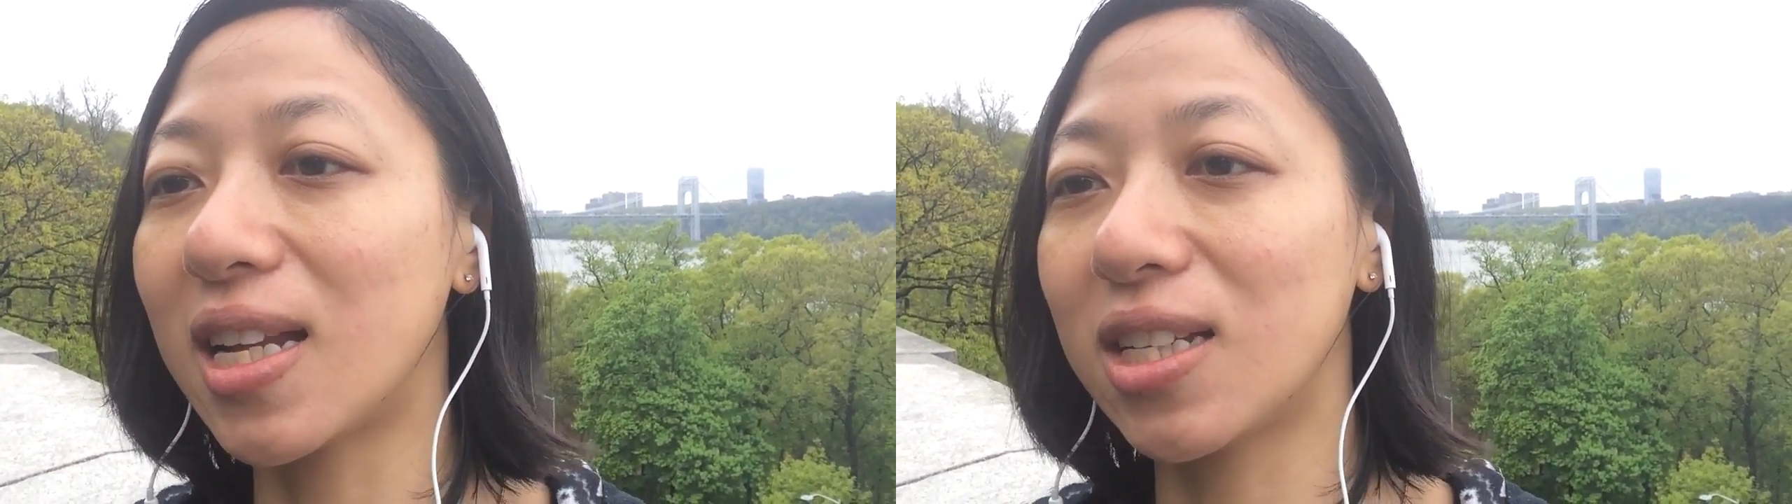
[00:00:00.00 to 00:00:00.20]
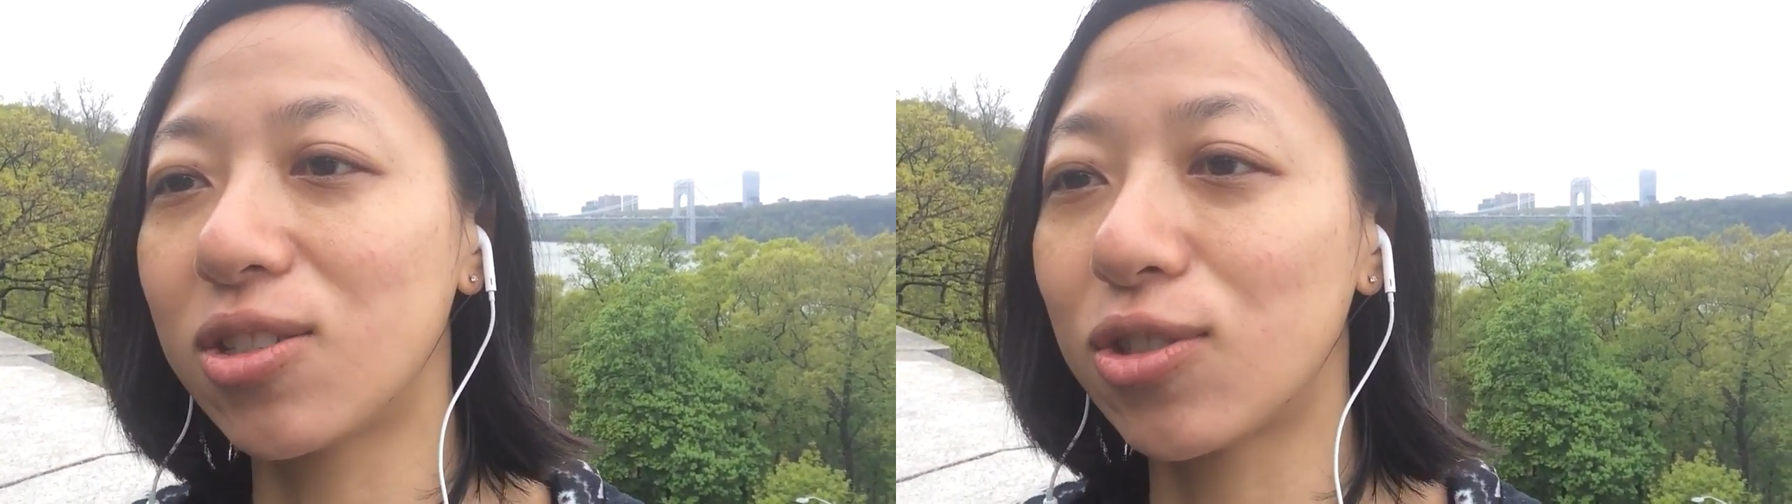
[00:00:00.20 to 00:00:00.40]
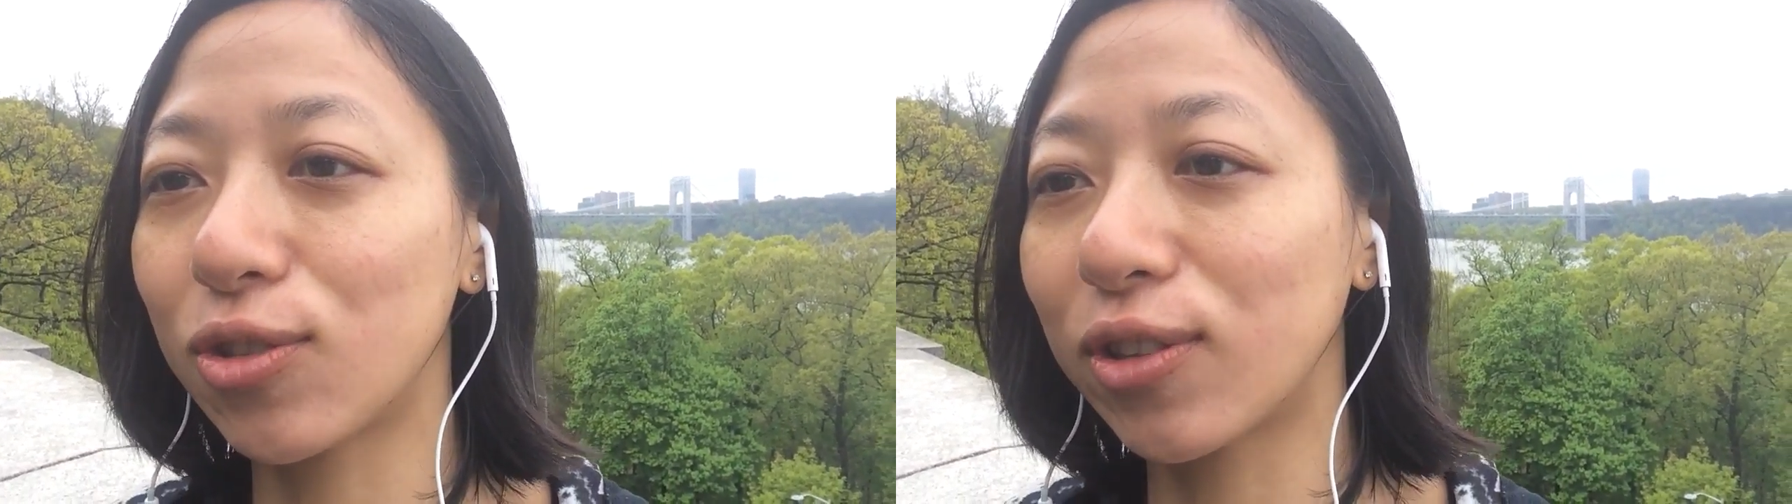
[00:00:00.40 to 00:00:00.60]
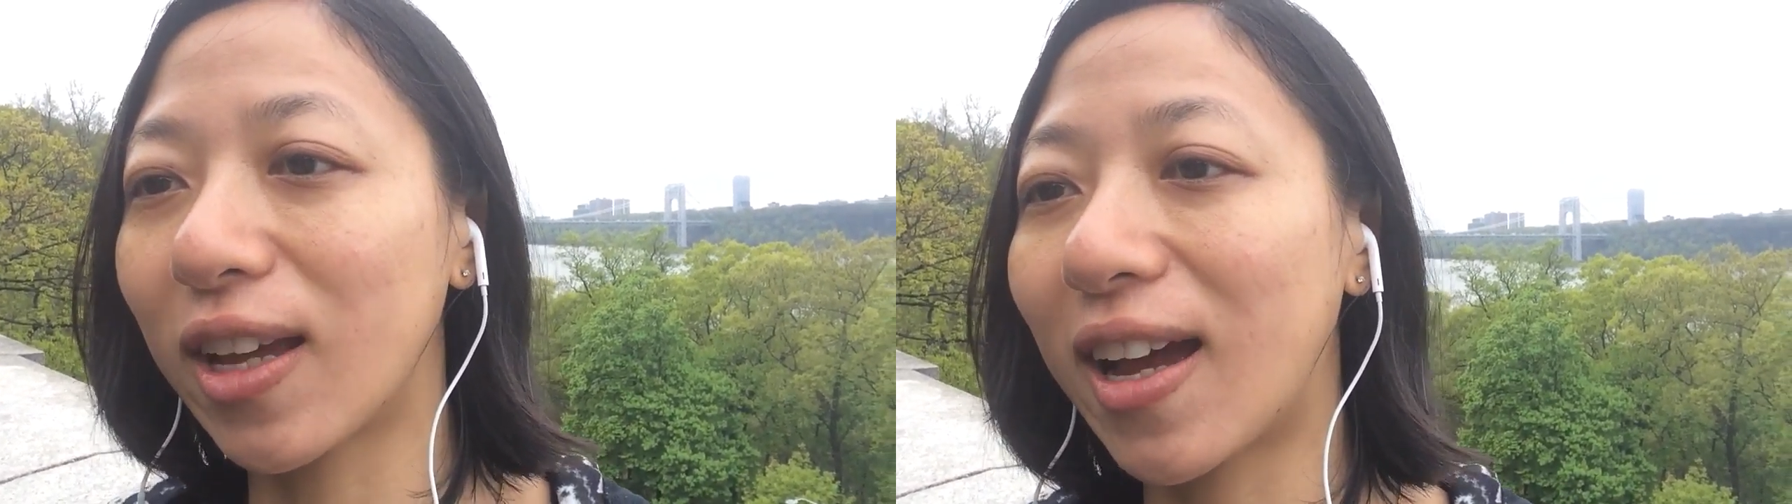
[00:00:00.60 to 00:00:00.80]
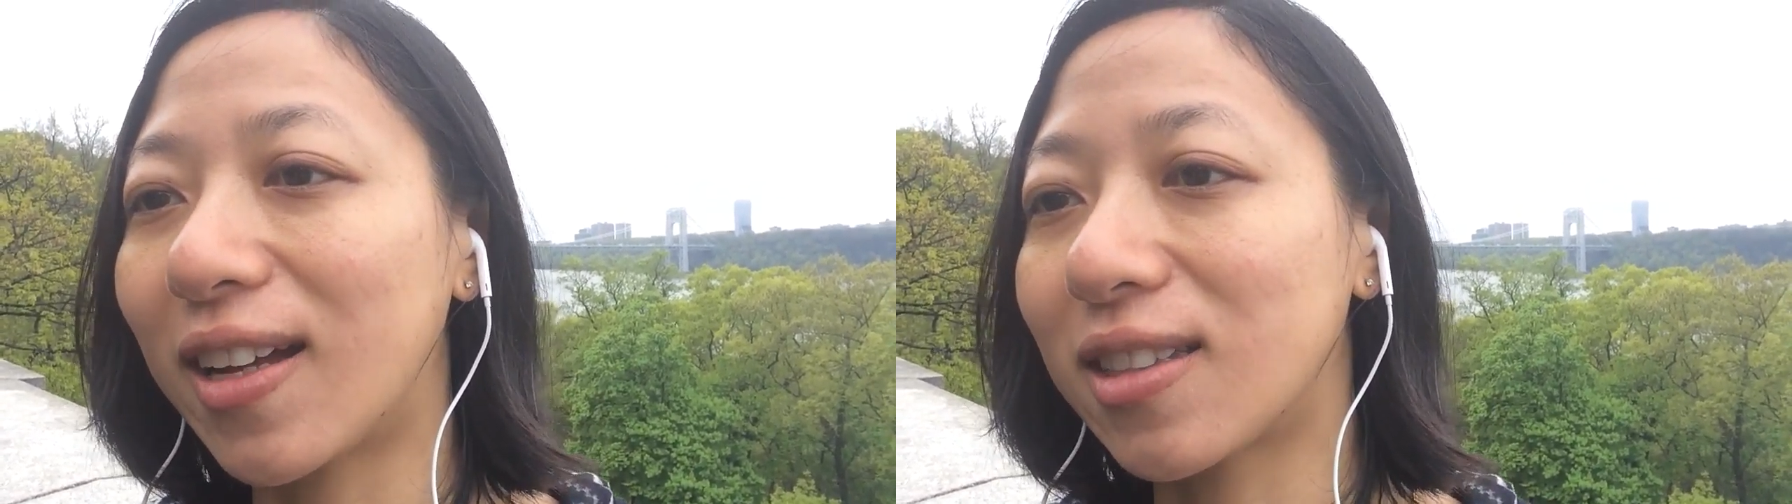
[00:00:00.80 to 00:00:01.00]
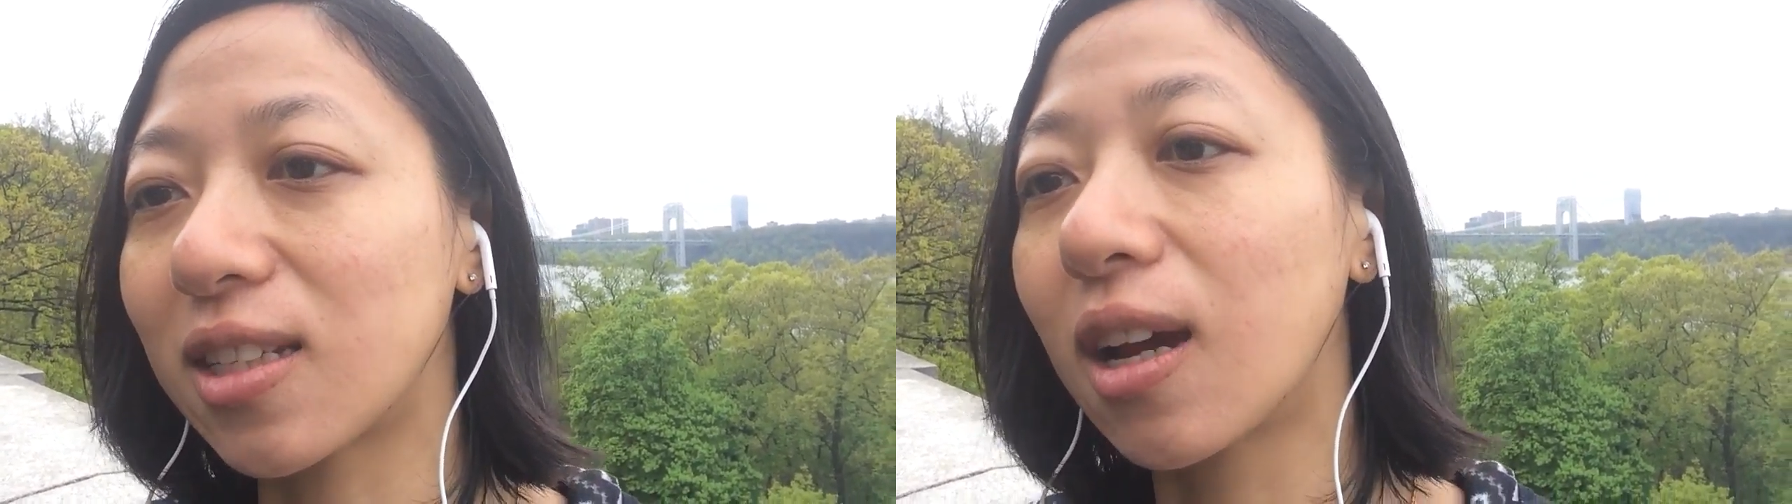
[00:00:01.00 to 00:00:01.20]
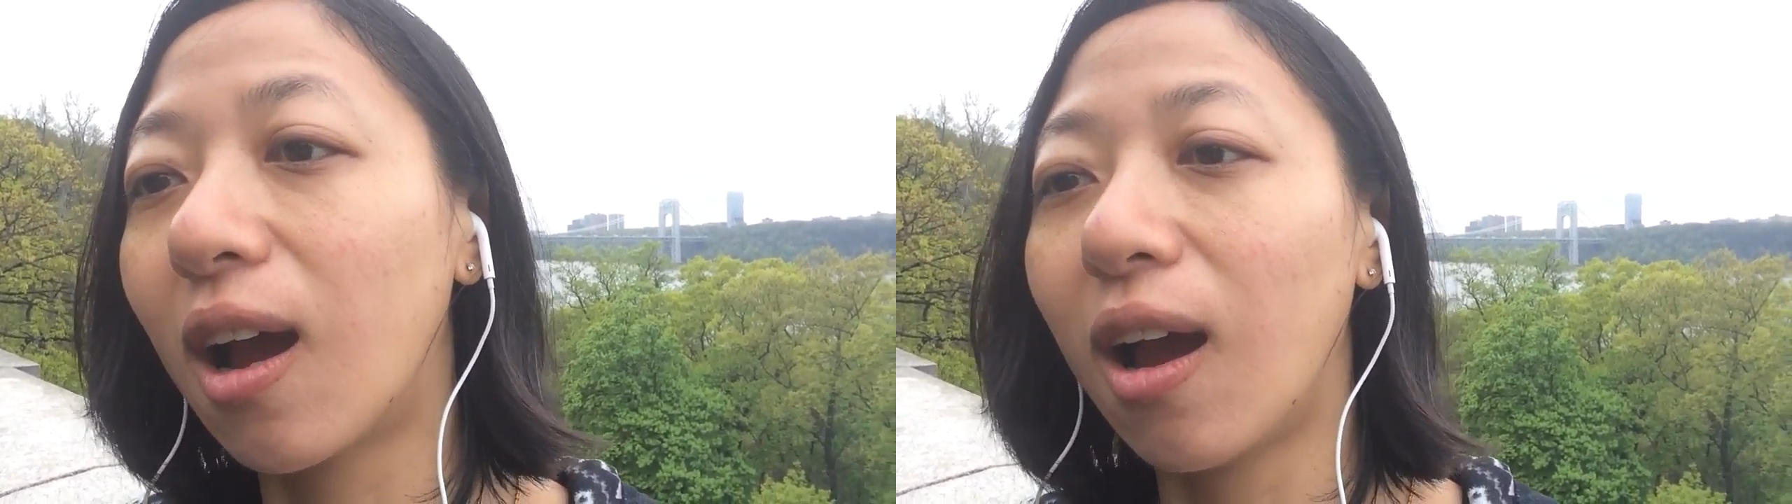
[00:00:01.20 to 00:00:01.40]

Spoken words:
need to do that.